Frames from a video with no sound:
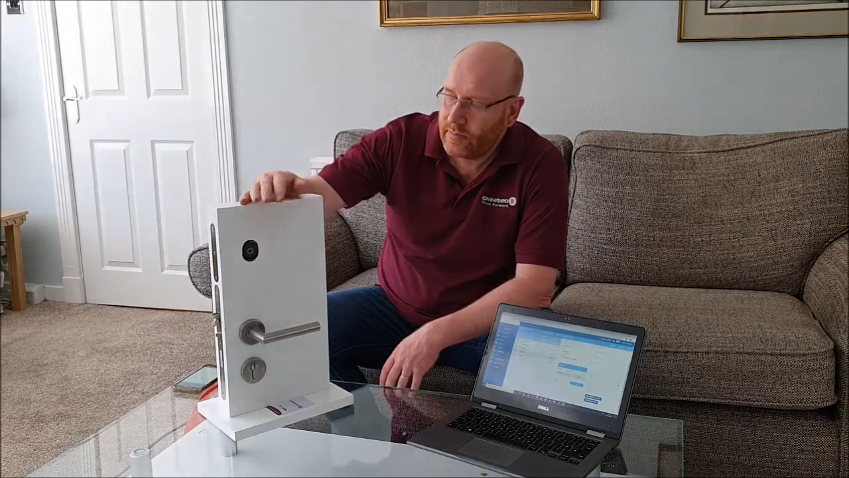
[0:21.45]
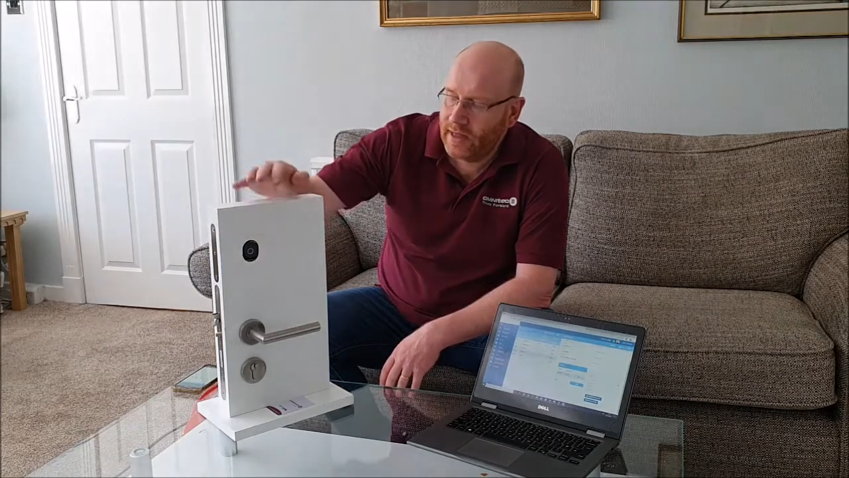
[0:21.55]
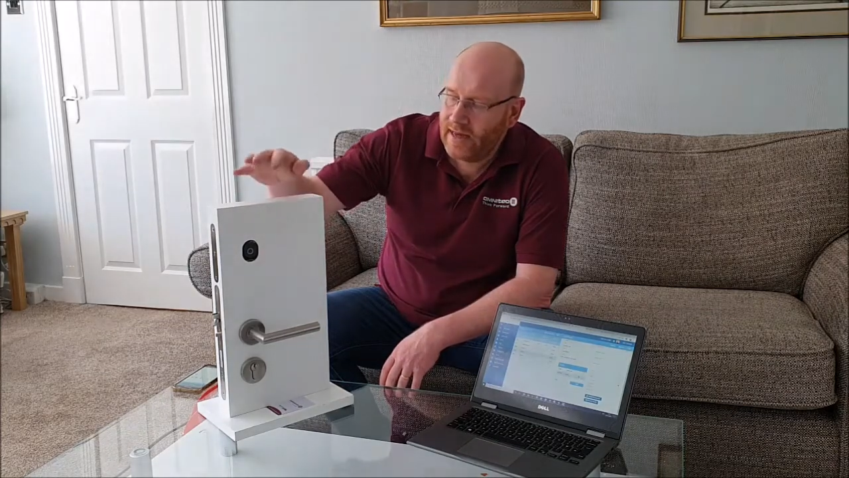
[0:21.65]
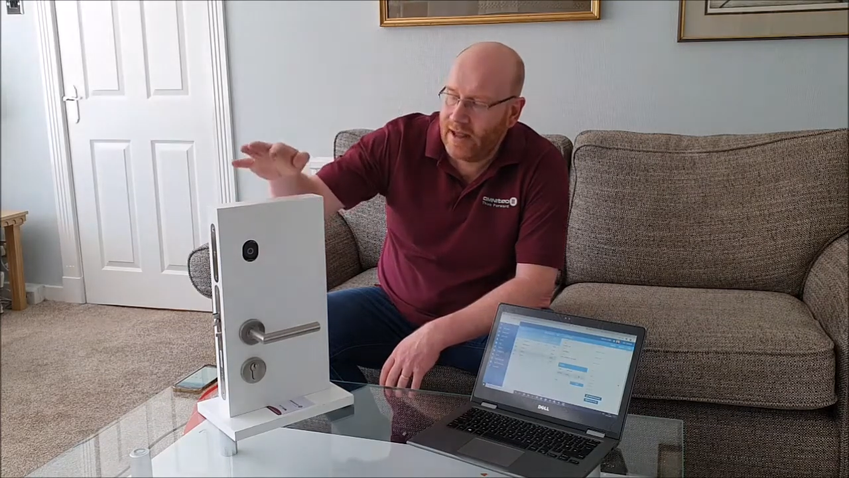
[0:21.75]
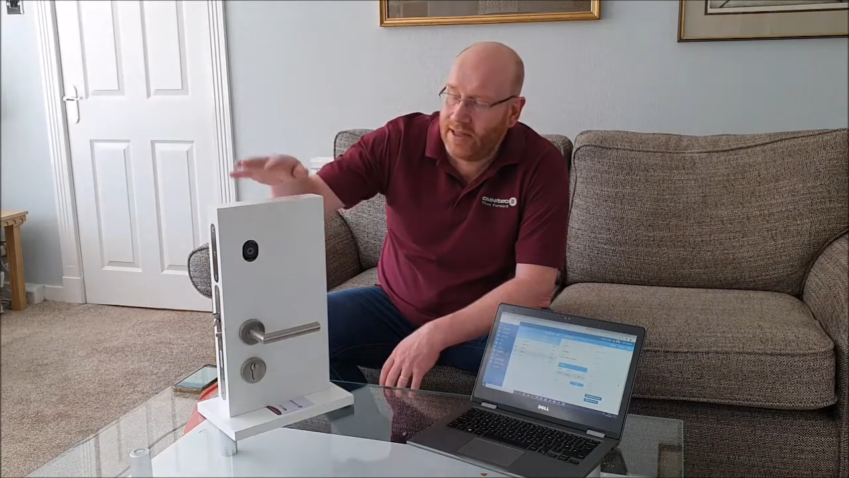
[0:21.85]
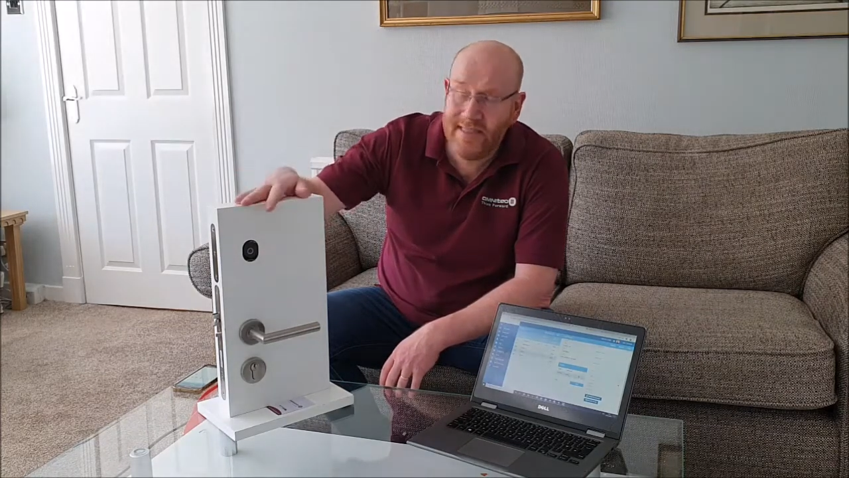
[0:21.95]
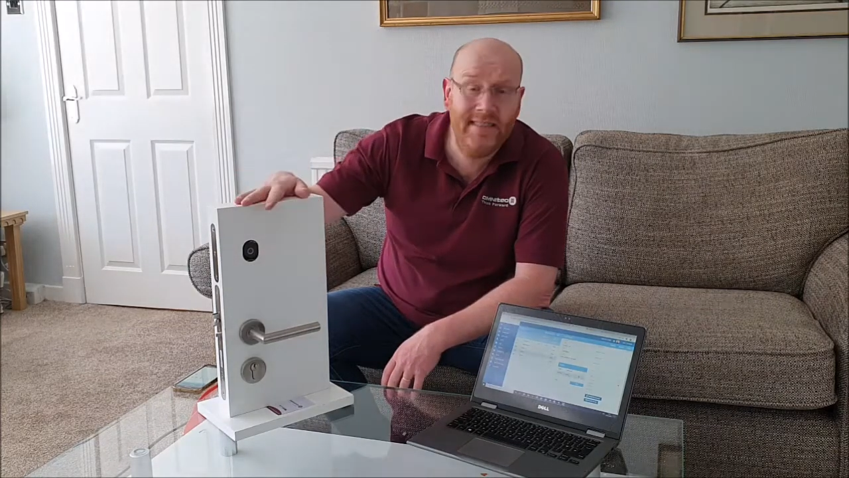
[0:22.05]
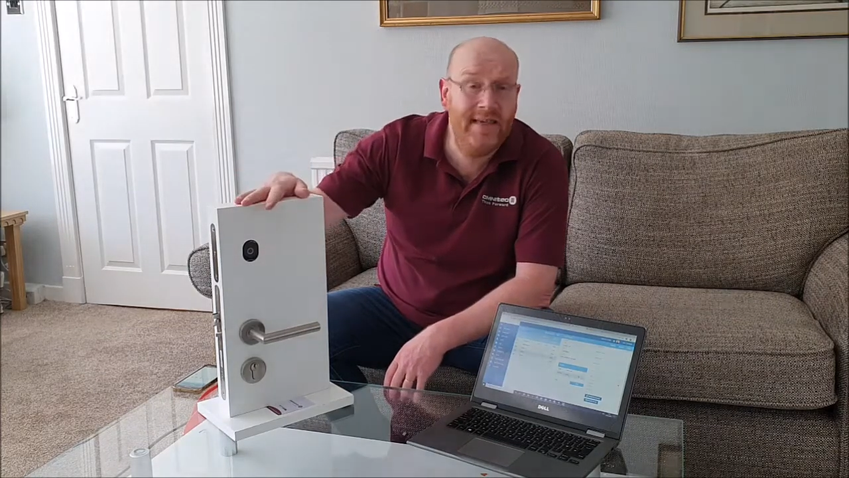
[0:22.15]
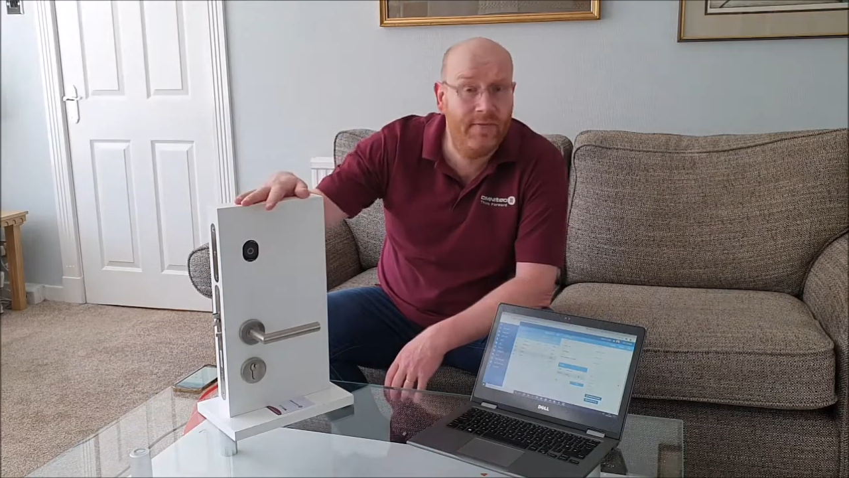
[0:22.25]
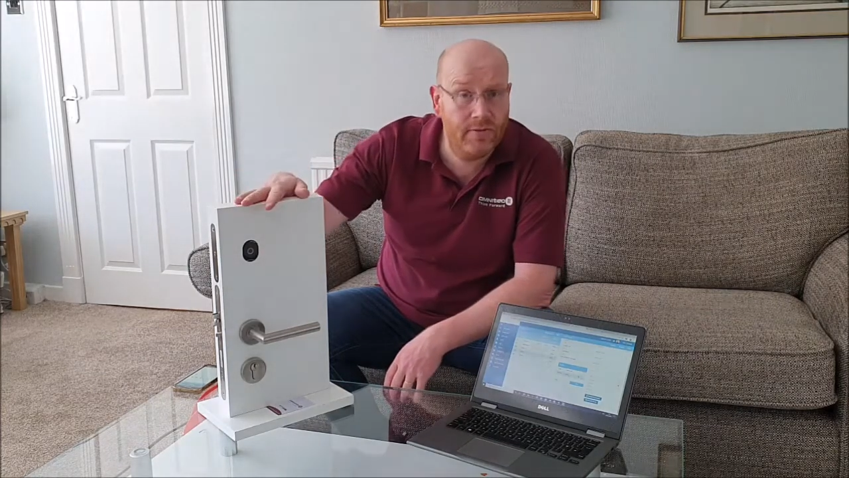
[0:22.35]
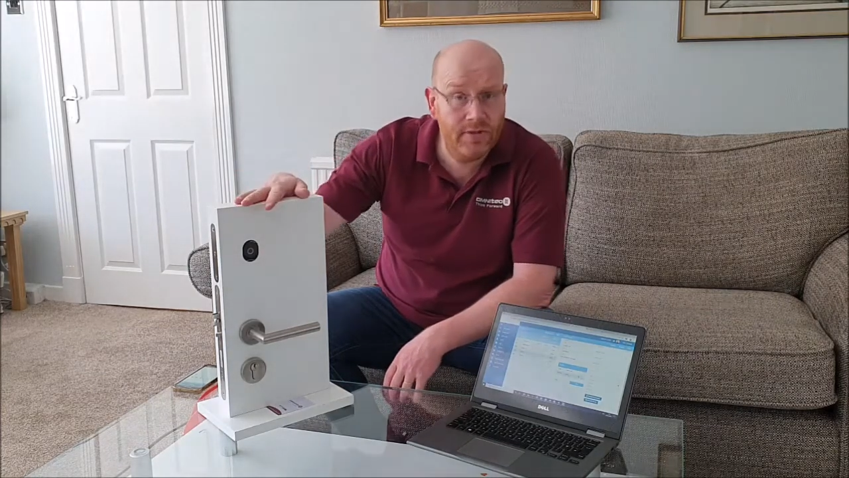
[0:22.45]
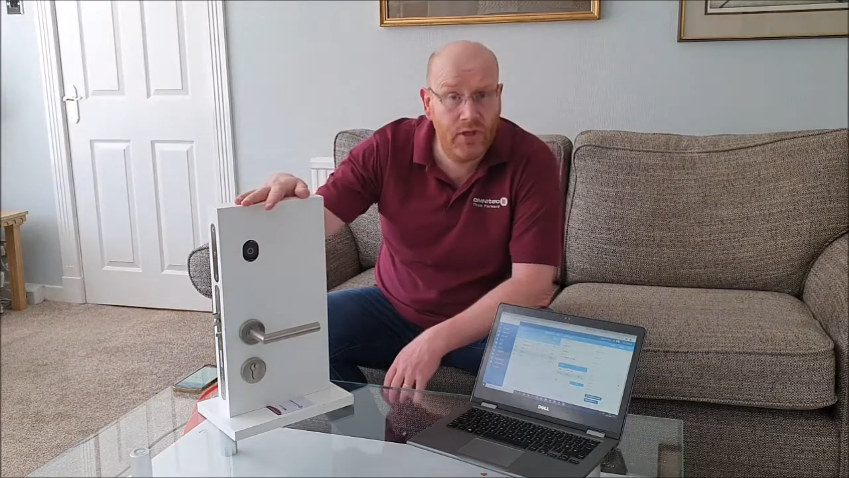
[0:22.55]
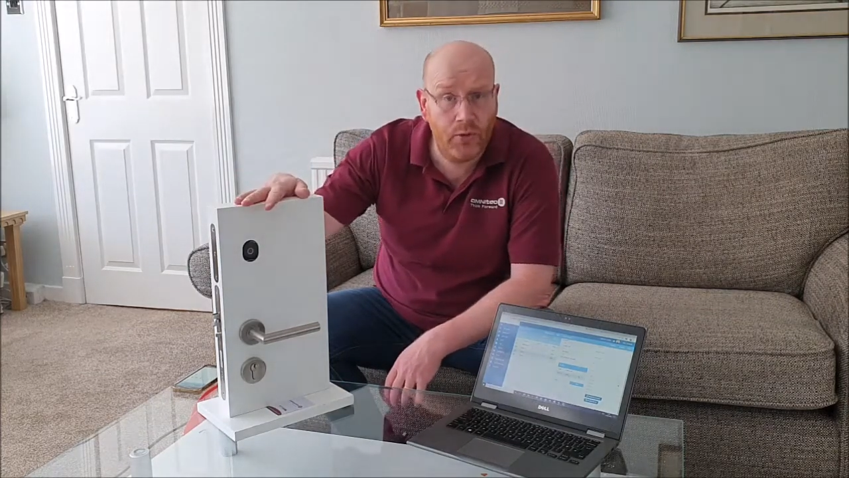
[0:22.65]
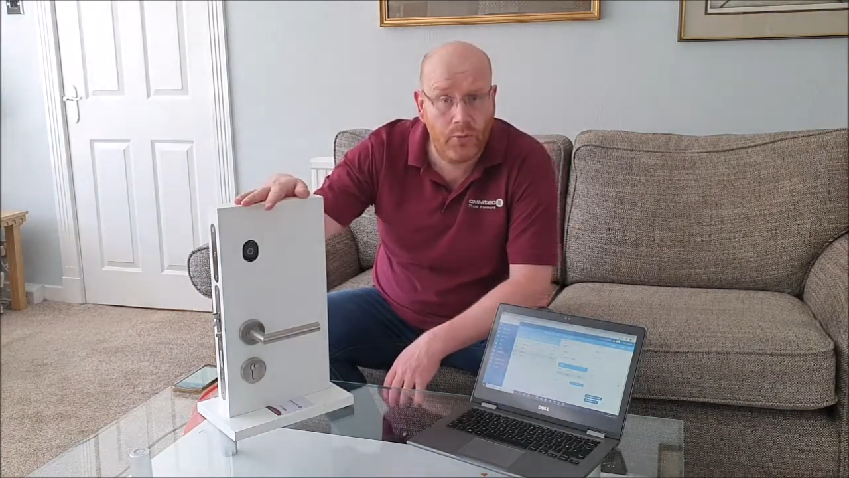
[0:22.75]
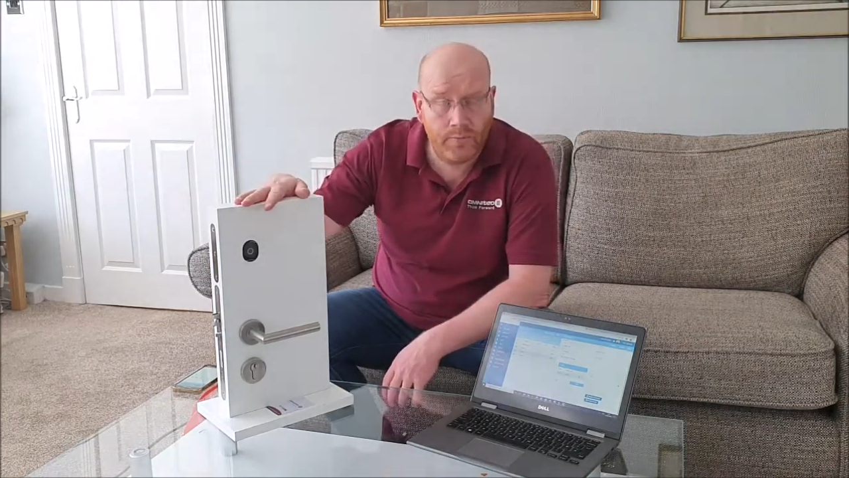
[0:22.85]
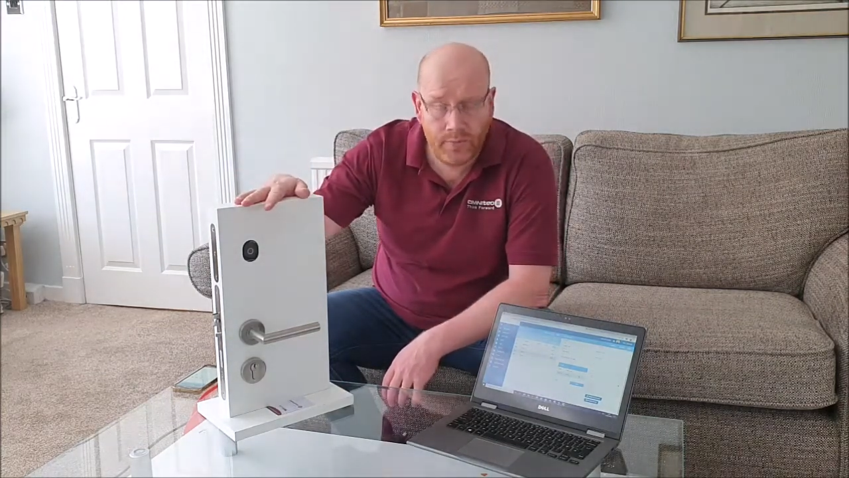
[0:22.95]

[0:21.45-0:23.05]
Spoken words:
Now this is EVO2